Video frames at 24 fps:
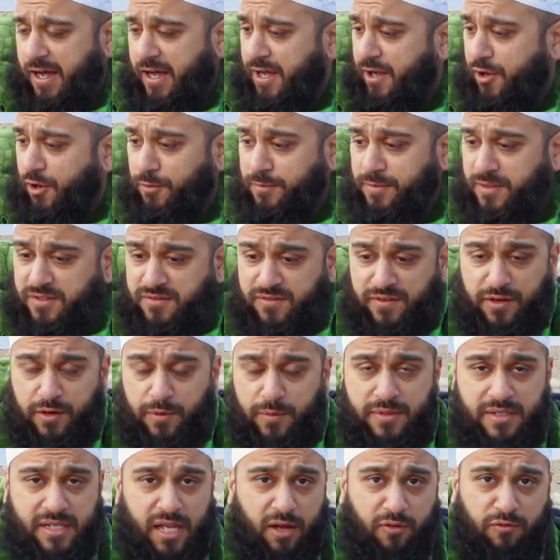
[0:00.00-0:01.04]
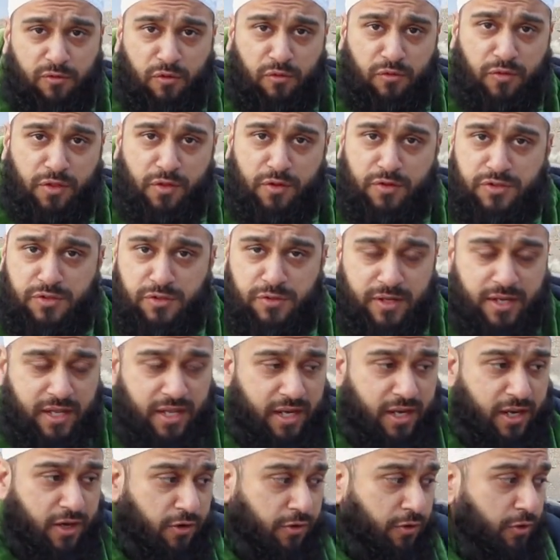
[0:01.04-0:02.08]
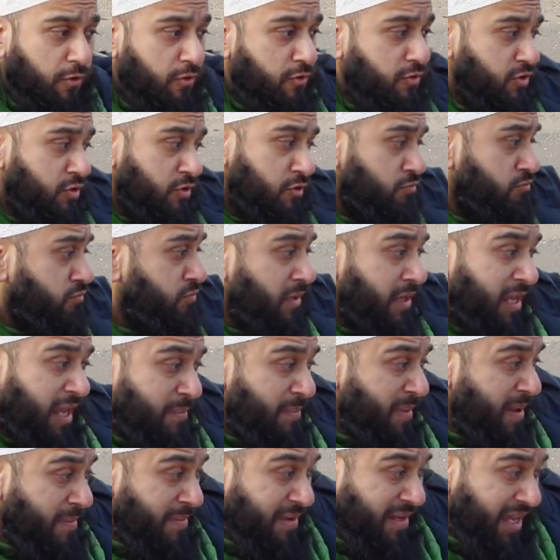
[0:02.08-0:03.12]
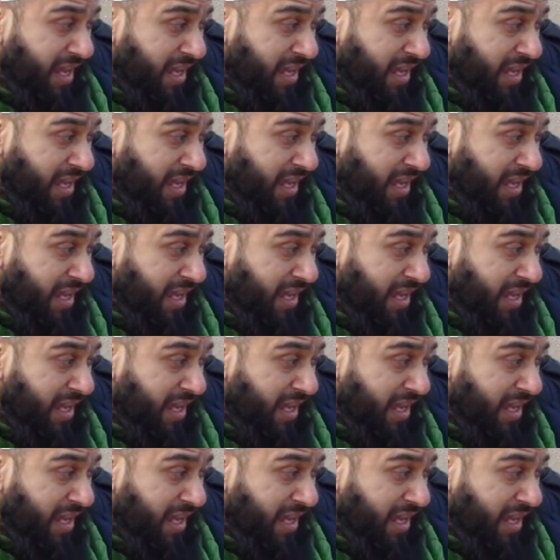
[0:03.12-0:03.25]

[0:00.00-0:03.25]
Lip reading: I hope this video was helpful for those who need it or those maybe